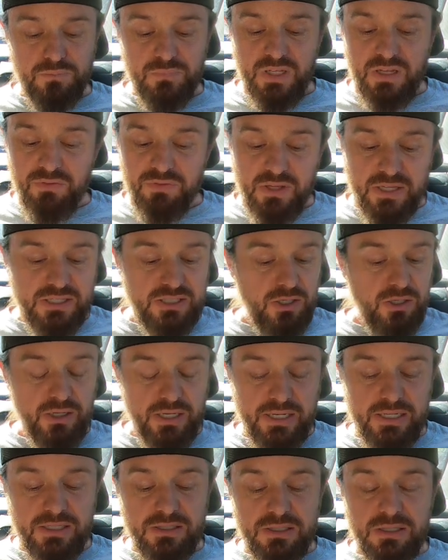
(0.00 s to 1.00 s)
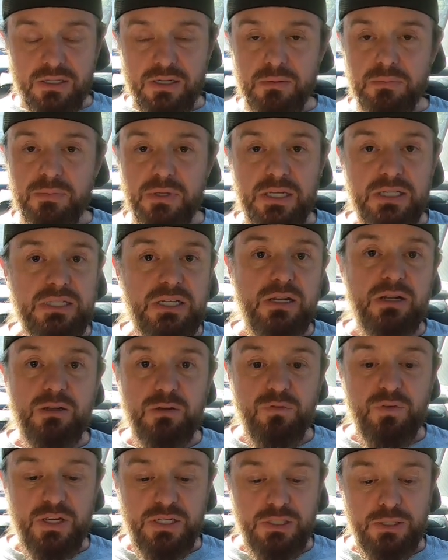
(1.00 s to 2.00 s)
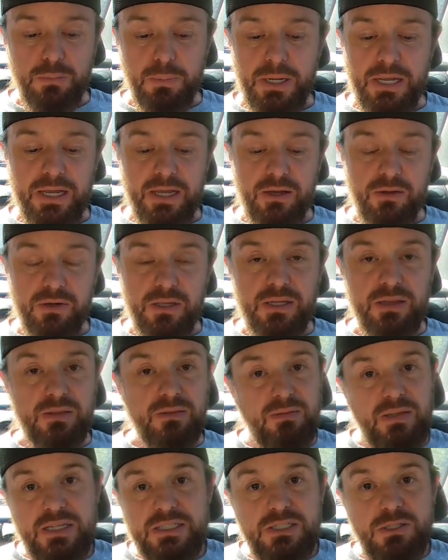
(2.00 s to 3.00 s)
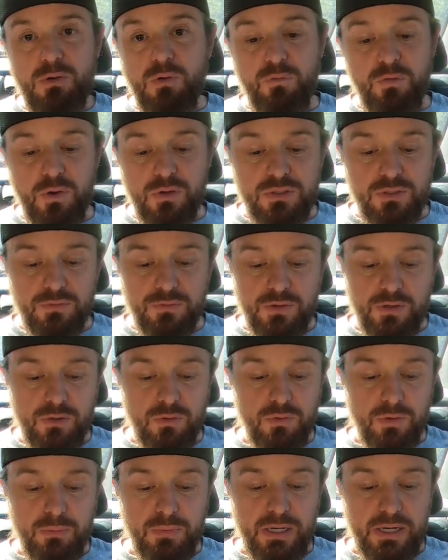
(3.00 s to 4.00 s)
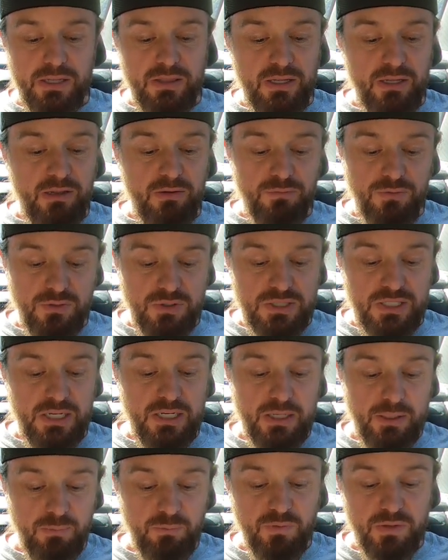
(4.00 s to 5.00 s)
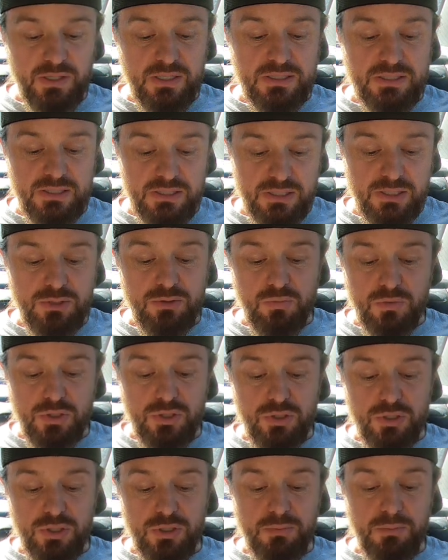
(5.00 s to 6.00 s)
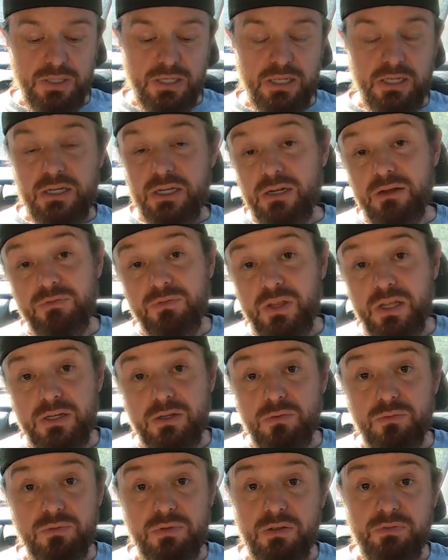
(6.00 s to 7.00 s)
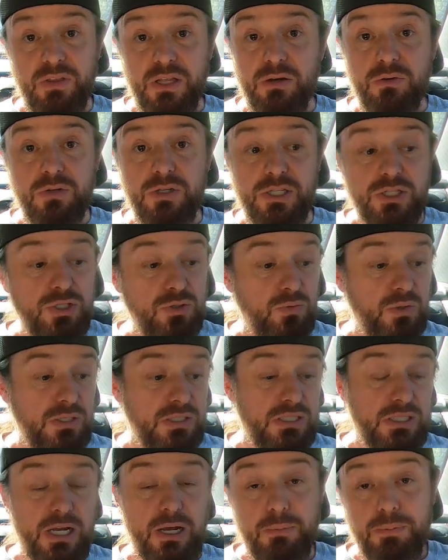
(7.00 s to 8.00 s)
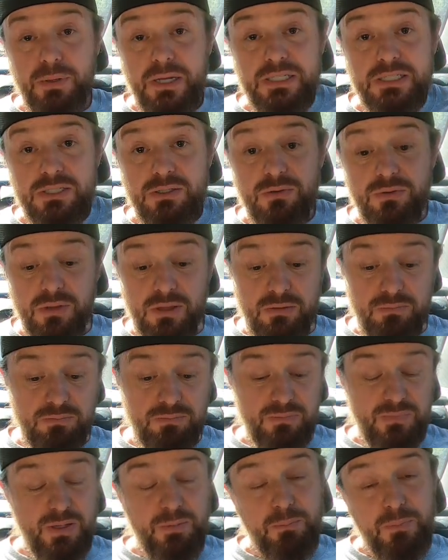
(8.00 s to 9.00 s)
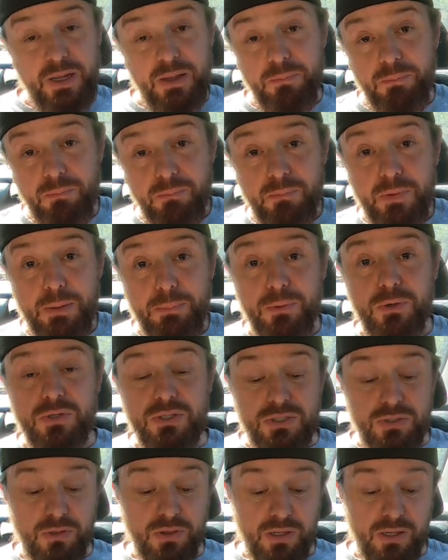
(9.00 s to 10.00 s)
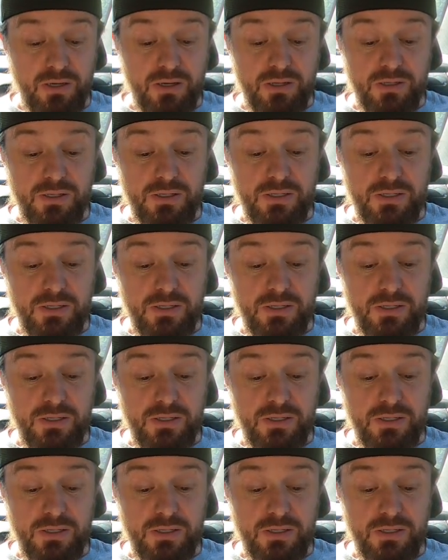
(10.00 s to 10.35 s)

if they start canceling them, it's going to affect your payout, and that's no fault of your own. I mean, I think if you signed up for this, this is what you should be getting. If they don't need you at a stop, I still, my personal thought on